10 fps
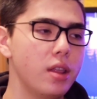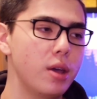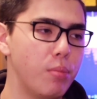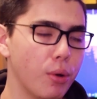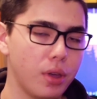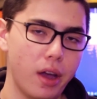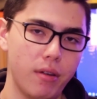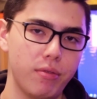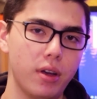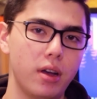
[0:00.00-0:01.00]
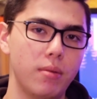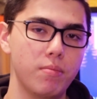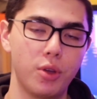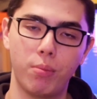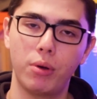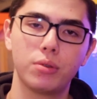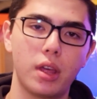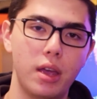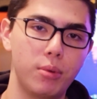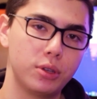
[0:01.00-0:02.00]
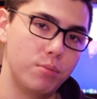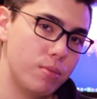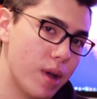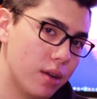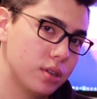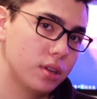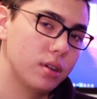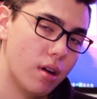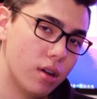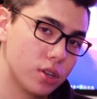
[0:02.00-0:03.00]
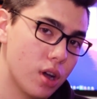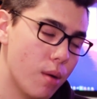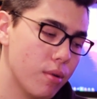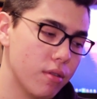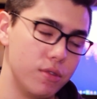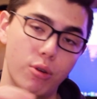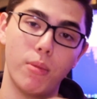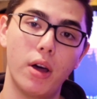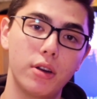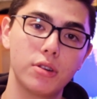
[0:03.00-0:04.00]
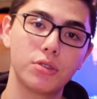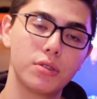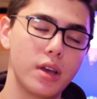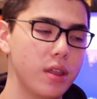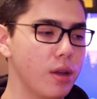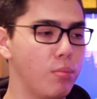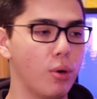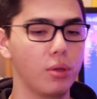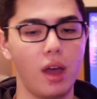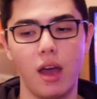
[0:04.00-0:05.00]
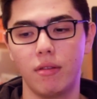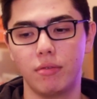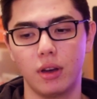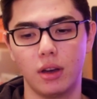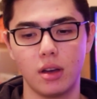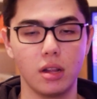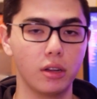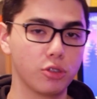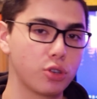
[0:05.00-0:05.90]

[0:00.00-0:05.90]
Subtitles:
They both have, they're both able to be mounted on top of your monitors. They both have a little